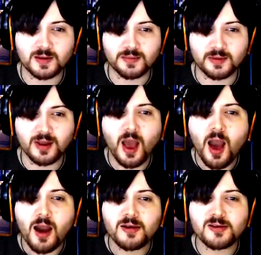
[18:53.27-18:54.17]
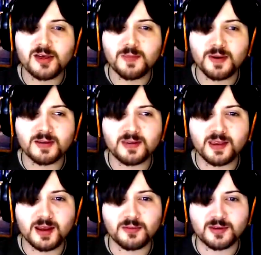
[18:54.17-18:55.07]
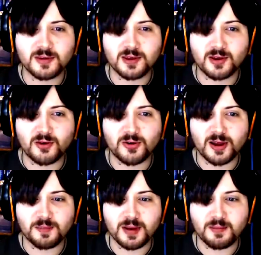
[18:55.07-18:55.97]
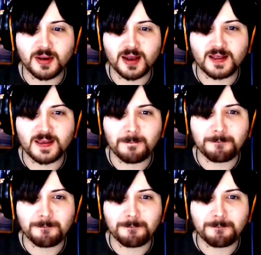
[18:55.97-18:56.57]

their boat. Sheep, I said I wasn't gonna cry, but I might.